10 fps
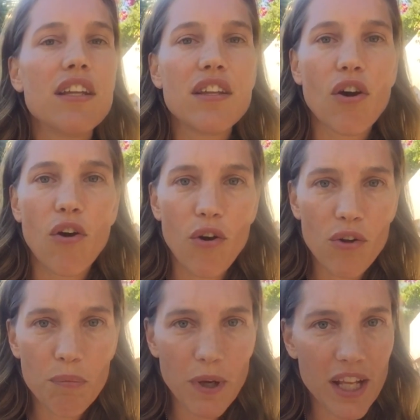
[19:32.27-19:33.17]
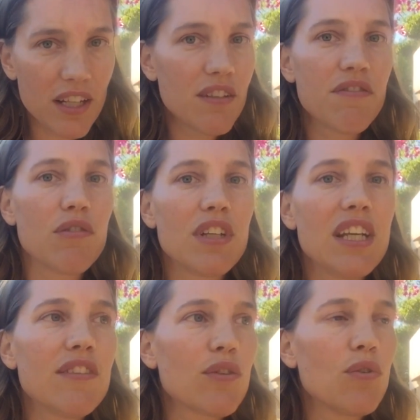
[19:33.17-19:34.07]
the whole planet, if you
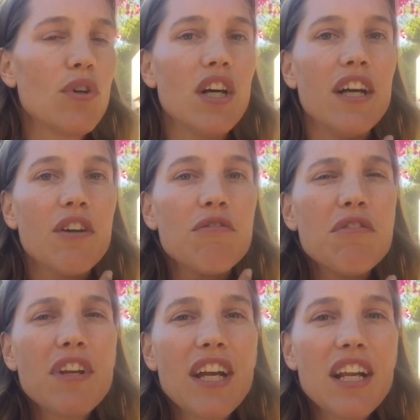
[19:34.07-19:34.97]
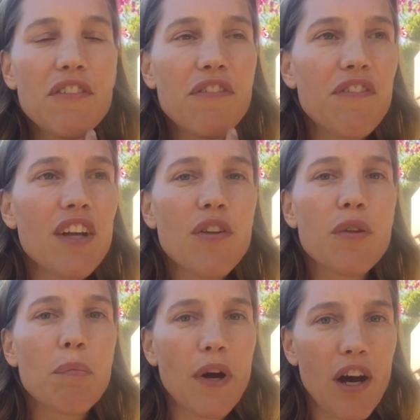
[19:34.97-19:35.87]
need to really feel
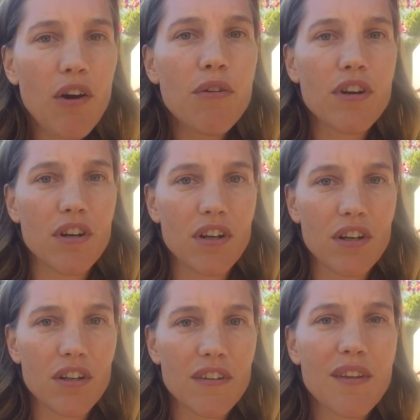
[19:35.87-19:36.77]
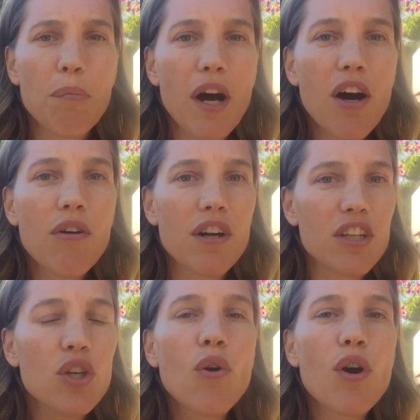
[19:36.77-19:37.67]
the power,
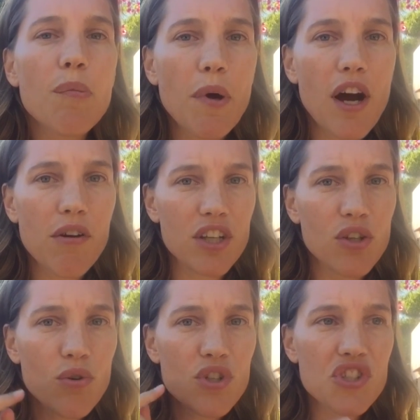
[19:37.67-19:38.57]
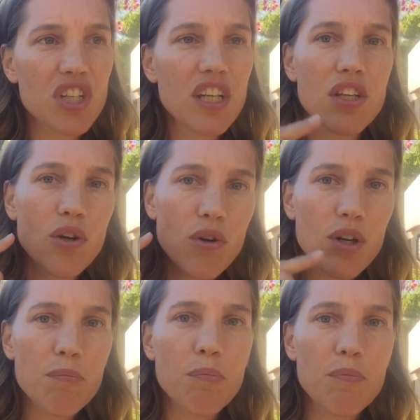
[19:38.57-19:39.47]
your chi,
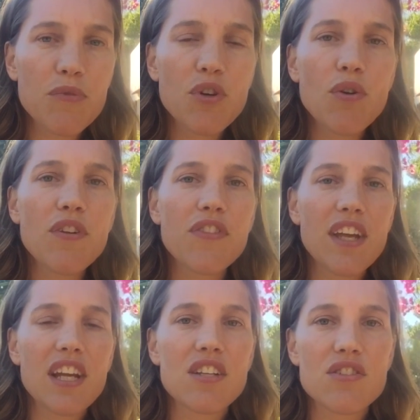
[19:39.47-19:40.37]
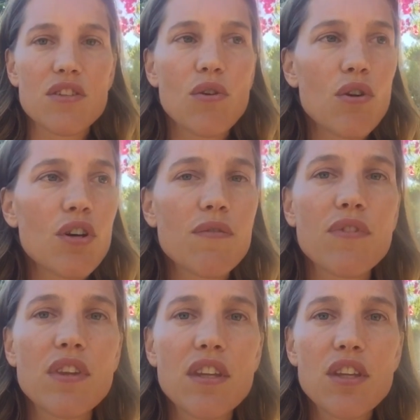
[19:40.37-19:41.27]
your things,
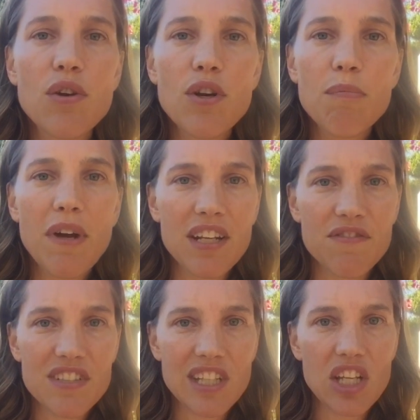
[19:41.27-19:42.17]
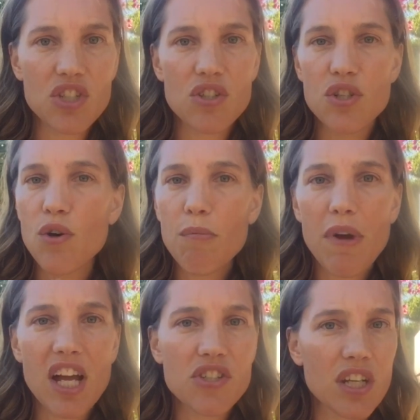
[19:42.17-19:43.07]
your manifestations, your
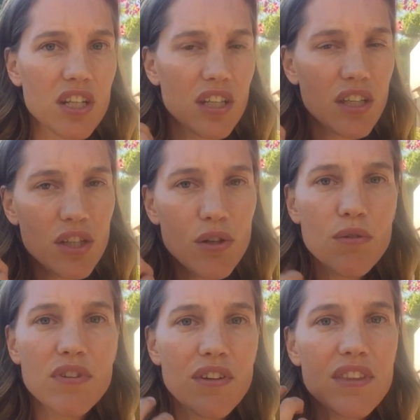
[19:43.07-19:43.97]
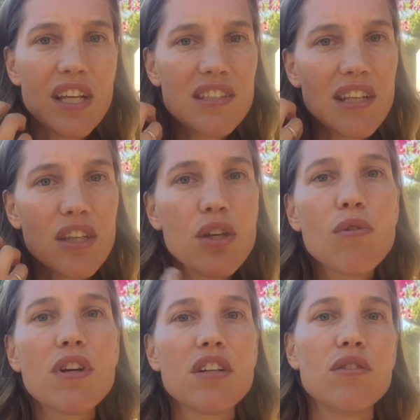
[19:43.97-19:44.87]
magic, the things that
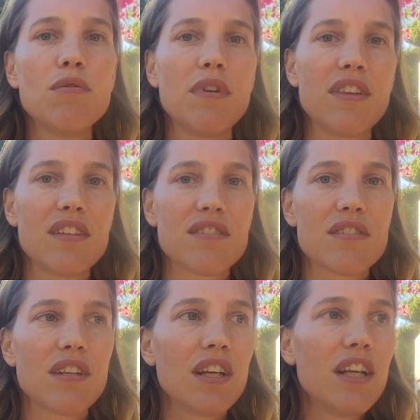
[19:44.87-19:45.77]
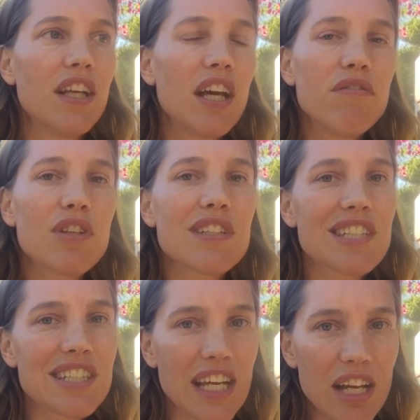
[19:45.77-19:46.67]
you can do with this. If you can
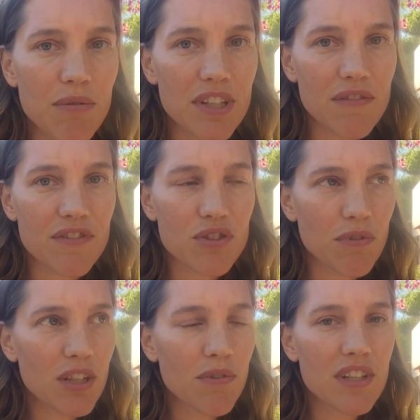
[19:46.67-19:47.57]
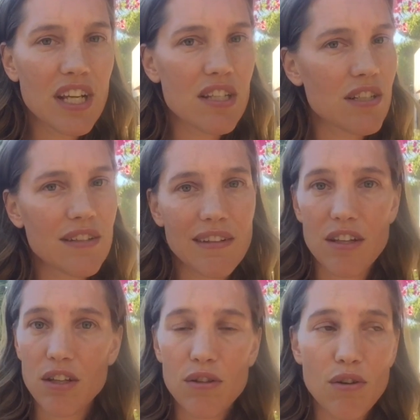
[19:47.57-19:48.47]
stay with it for 21 days, I
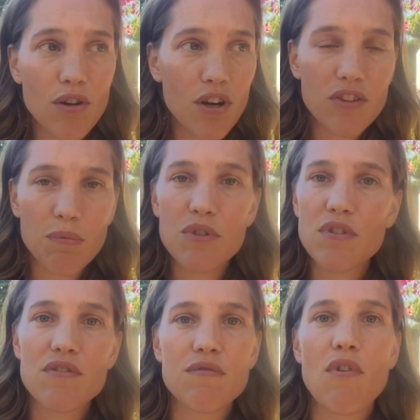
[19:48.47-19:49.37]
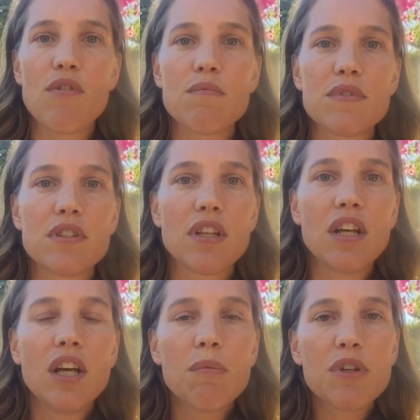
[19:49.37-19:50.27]
tell you, you're going to be transformed,
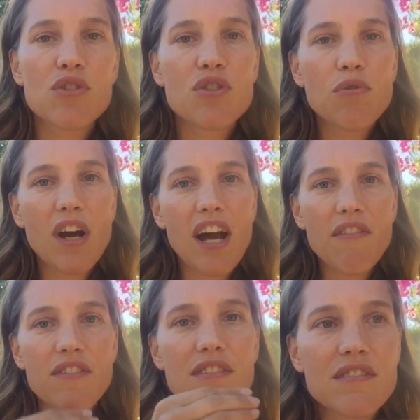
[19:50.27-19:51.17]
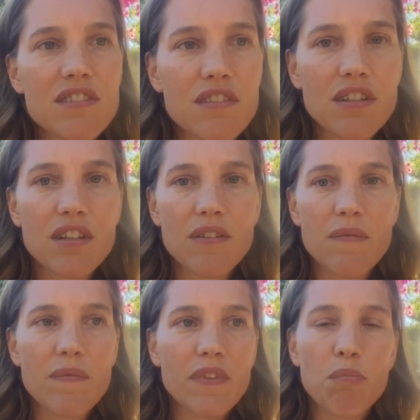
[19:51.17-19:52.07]
because you haven't
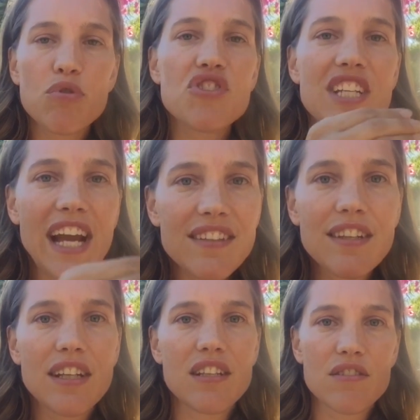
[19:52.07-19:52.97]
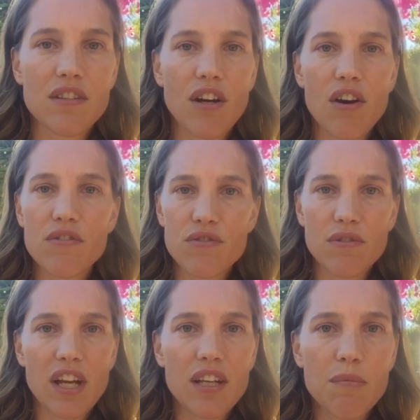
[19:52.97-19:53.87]
projected it
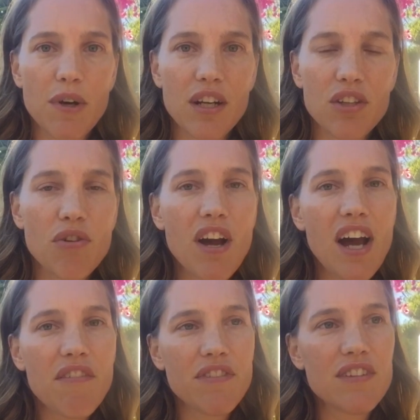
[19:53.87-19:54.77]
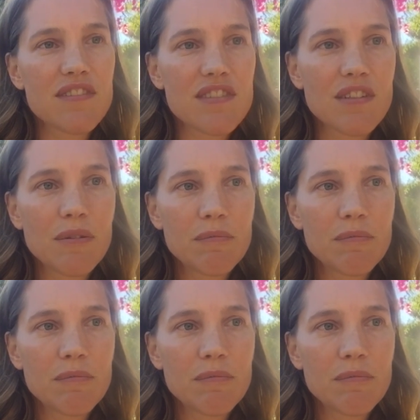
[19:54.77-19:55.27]
onto anybody. You haven't,